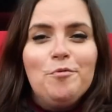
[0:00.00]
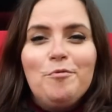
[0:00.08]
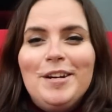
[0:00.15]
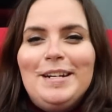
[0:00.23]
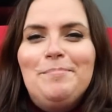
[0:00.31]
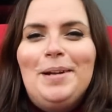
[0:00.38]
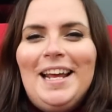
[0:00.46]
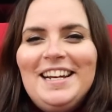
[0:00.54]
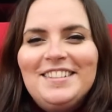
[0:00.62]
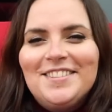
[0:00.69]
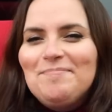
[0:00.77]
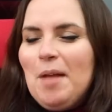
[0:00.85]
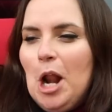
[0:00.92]
that reading
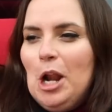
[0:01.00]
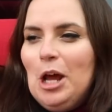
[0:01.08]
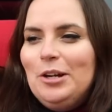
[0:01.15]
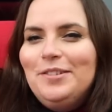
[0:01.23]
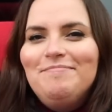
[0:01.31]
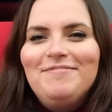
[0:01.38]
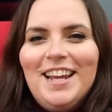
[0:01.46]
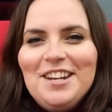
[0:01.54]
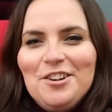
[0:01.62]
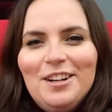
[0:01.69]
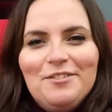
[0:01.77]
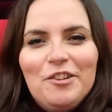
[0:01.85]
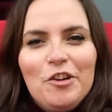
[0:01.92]
plays alone in
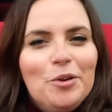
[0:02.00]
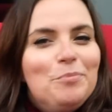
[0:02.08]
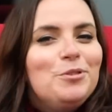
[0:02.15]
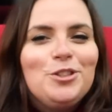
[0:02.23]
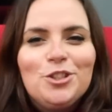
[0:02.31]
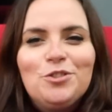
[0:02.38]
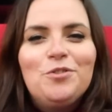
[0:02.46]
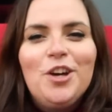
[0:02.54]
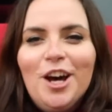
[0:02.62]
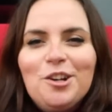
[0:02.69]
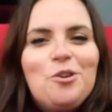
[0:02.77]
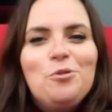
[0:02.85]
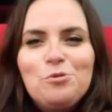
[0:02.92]
your living room was just for
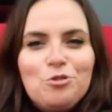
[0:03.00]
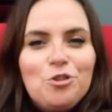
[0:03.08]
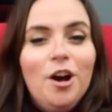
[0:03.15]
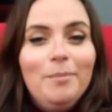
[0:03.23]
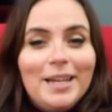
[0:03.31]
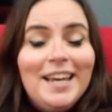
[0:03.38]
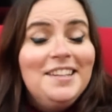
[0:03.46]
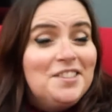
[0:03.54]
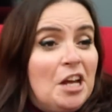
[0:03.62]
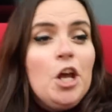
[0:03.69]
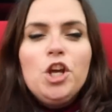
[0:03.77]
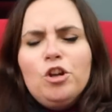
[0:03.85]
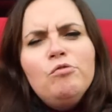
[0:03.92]
uncool drama kids?
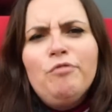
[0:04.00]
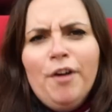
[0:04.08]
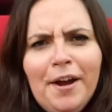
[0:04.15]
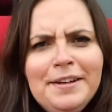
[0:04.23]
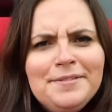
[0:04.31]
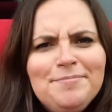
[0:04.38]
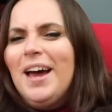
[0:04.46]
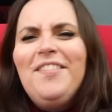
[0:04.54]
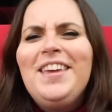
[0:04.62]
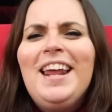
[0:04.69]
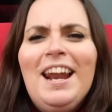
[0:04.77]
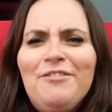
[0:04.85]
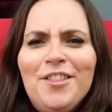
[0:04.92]
You're right. But at
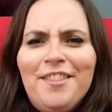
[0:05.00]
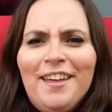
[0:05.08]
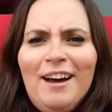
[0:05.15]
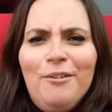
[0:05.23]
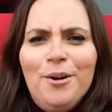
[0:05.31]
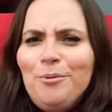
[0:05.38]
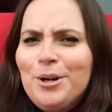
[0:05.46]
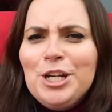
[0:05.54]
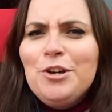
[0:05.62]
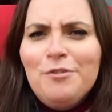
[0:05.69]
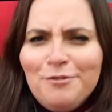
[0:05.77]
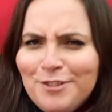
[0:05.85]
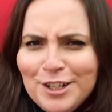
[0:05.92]
the 11th hour, when
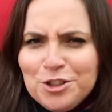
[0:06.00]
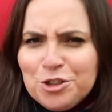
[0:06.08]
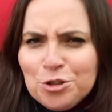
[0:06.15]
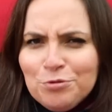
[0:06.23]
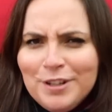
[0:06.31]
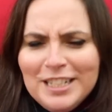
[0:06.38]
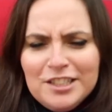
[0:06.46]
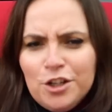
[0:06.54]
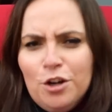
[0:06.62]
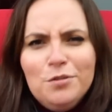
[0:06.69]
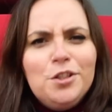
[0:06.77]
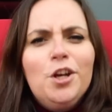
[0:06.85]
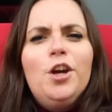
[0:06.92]
you haven't finished your reading
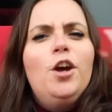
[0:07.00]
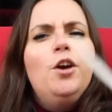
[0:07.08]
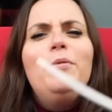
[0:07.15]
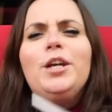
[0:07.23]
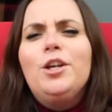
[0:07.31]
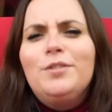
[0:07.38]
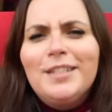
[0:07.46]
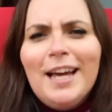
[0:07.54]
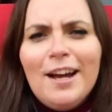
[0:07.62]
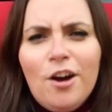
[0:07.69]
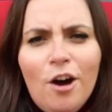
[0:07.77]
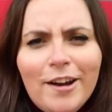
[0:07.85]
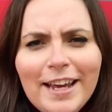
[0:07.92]
goals, who are you to
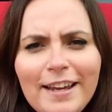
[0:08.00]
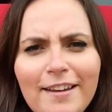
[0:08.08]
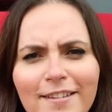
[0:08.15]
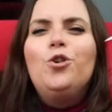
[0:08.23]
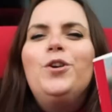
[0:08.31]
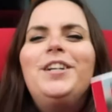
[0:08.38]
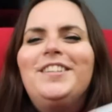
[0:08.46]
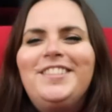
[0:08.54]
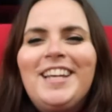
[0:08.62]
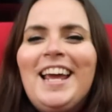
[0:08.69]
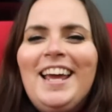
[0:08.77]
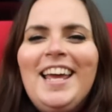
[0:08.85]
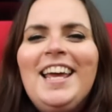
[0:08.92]
get cocky? Join us
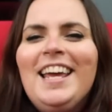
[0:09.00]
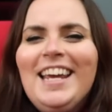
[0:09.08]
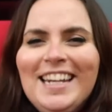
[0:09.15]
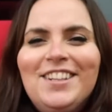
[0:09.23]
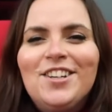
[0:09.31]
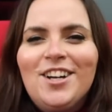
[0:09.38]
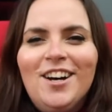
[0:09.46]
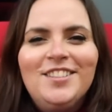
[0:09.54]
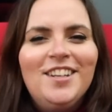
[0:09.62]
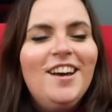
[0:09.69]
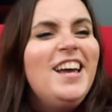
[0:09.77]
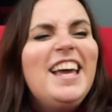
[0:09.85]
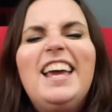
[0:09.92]
here in the
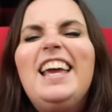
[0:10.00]
gutter.